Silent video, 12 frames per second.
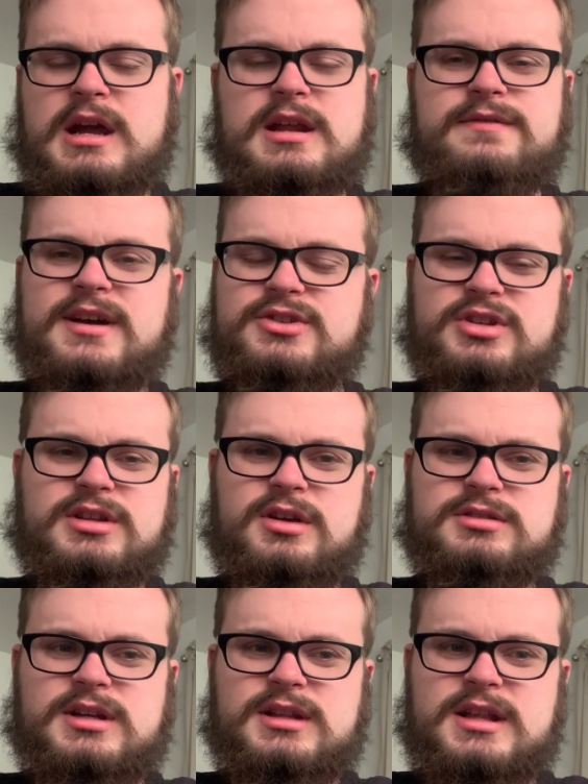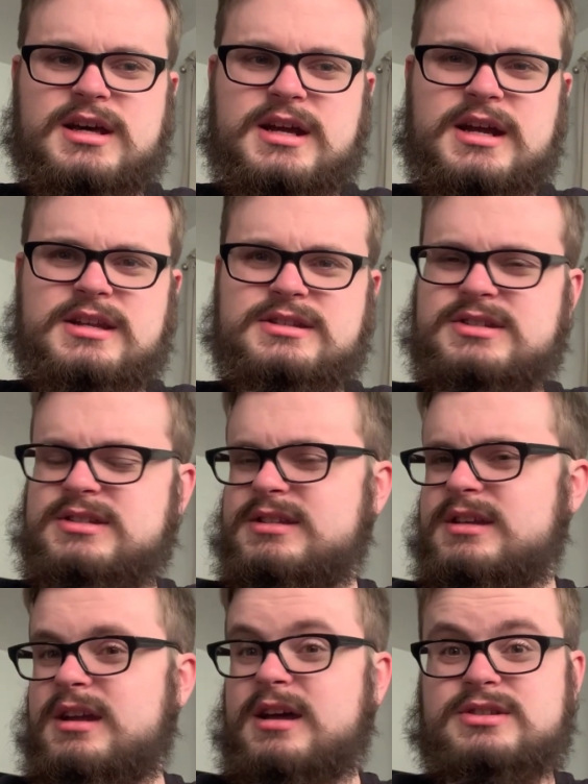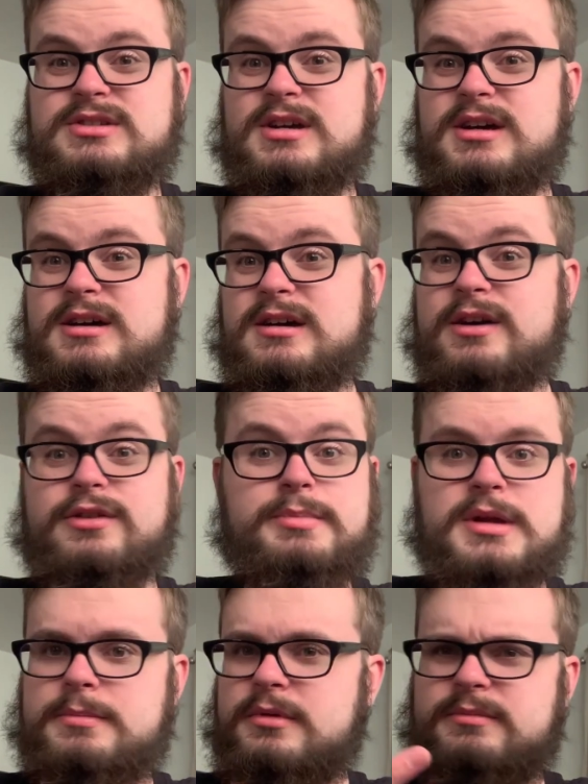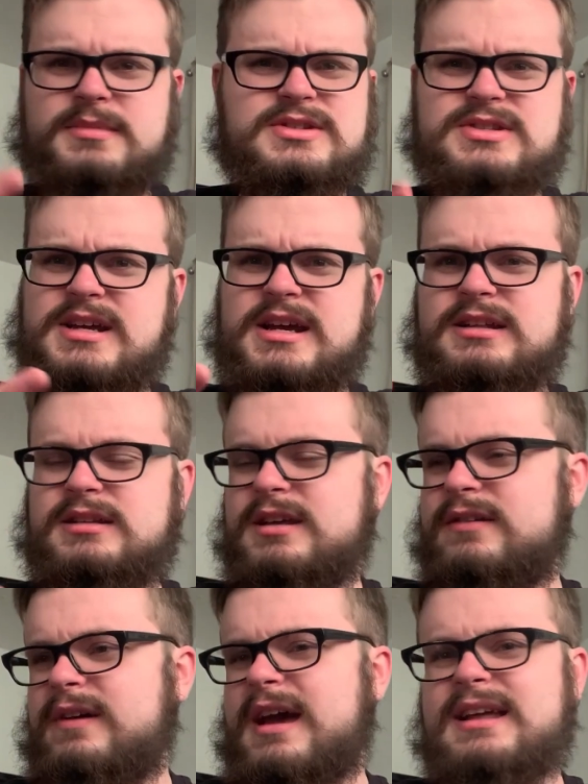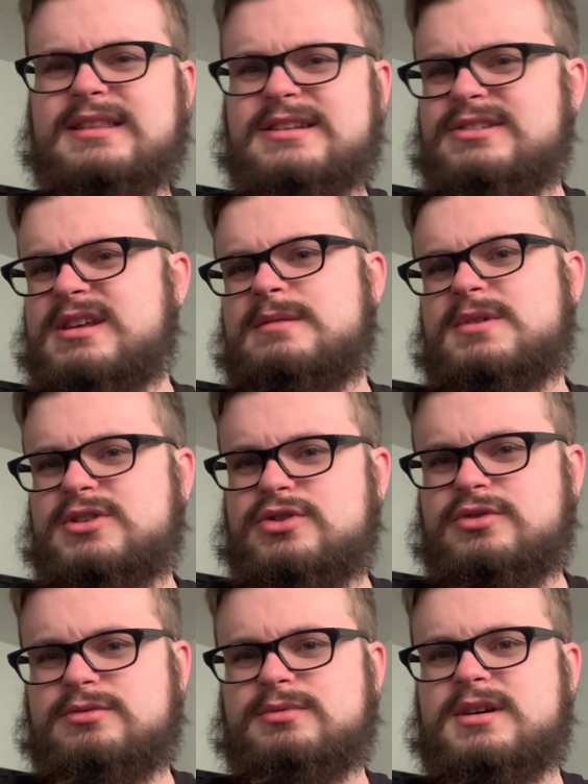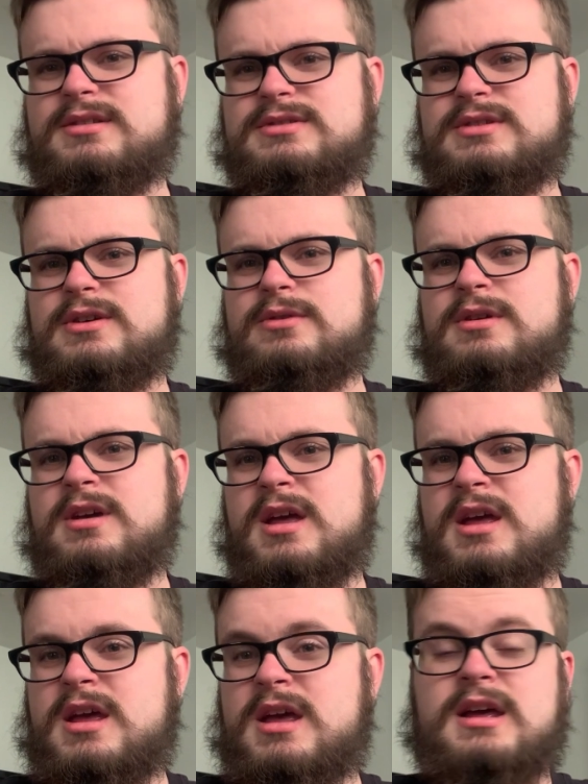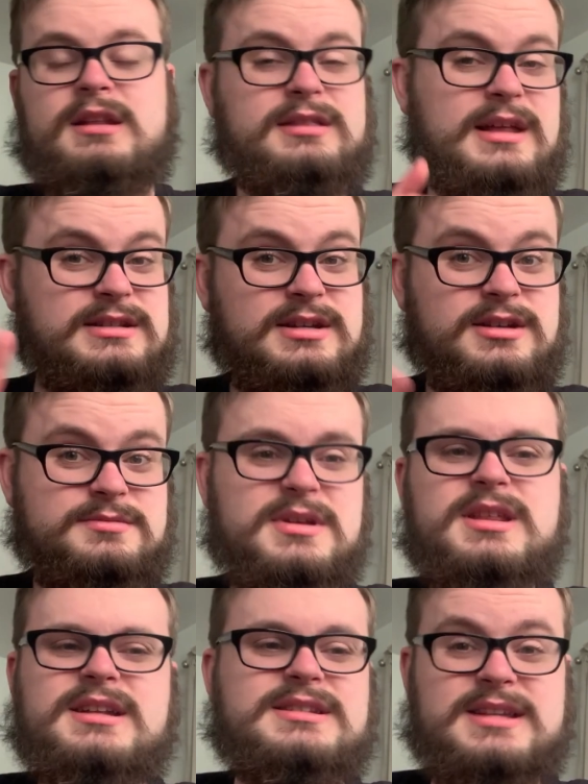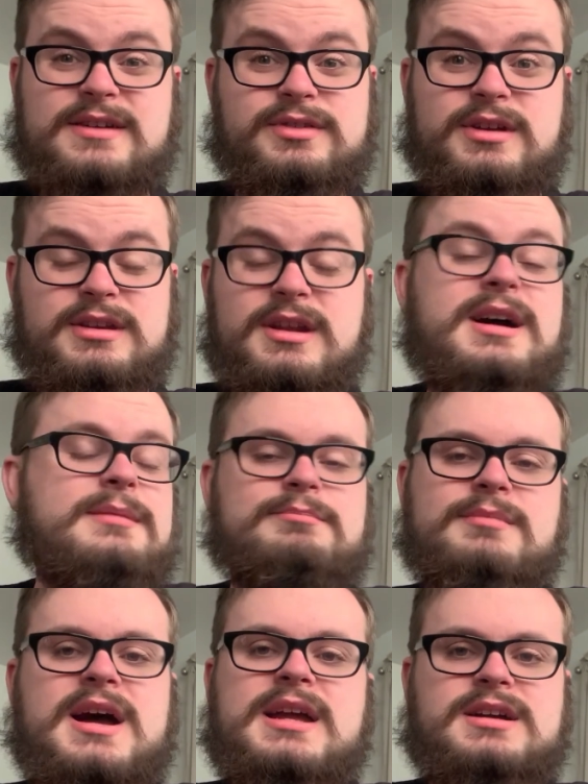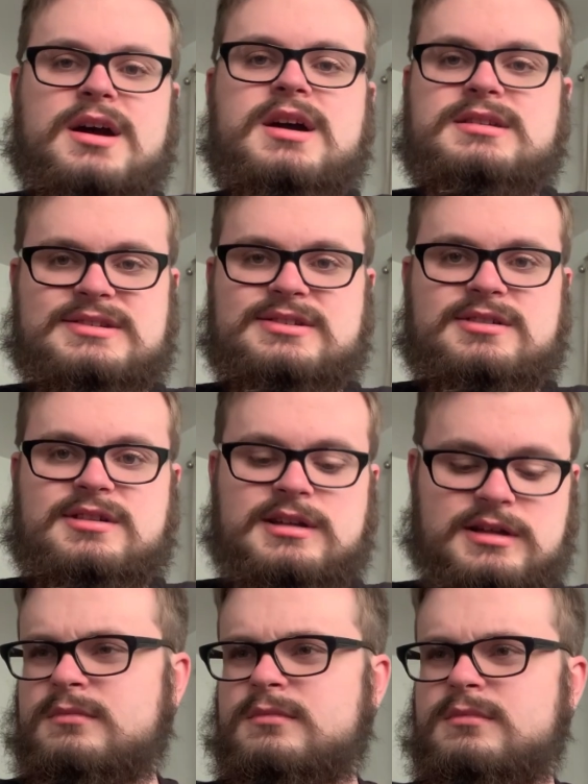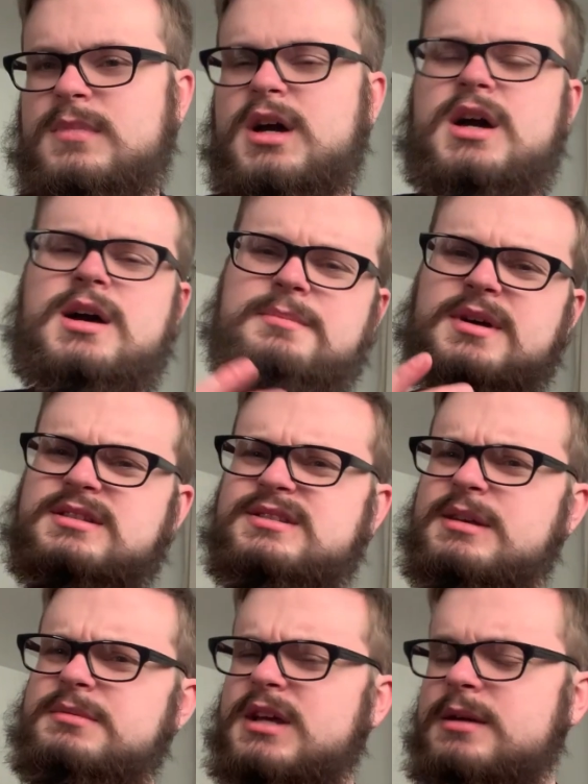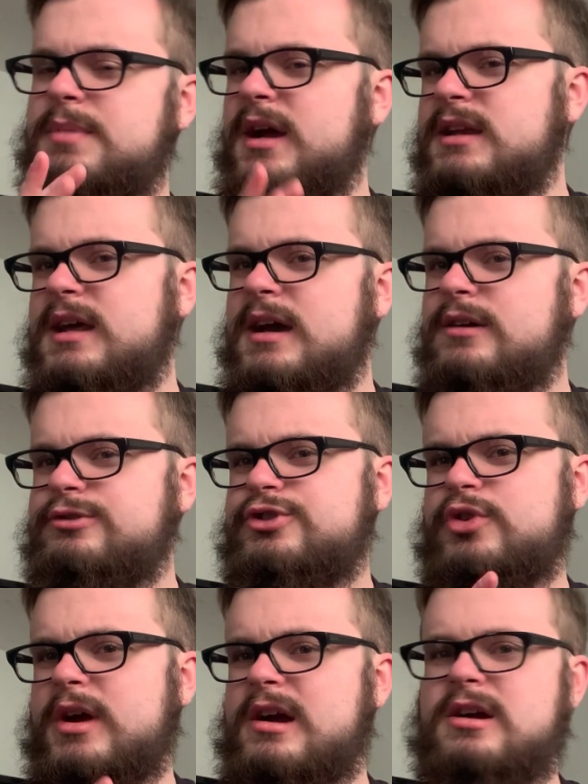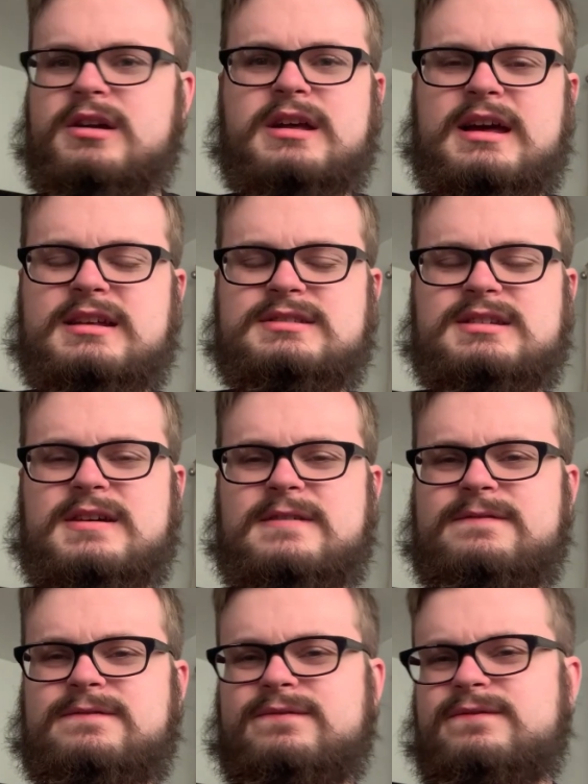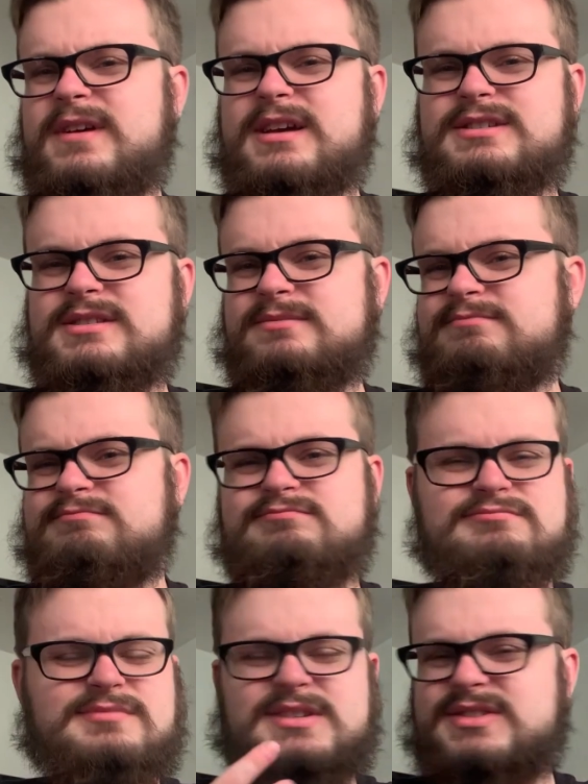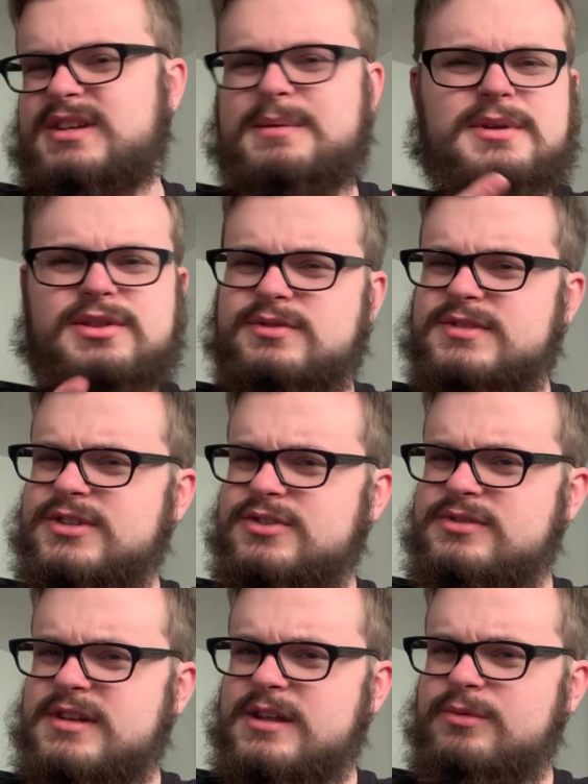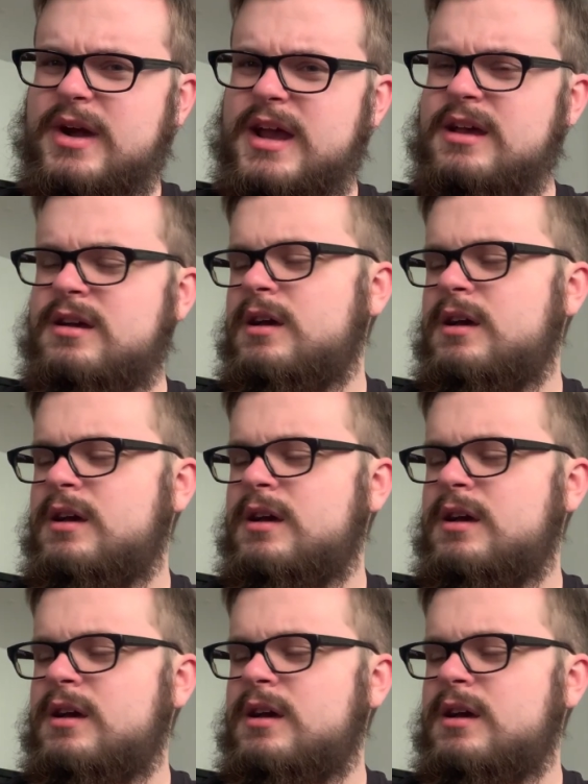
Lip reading: I've actually looked online and I saw other people have been saying that they've had that same issue as well. So that tells me that it's definitely not my console. But it seems like by now Treyarch has fixed some of those issues anyway.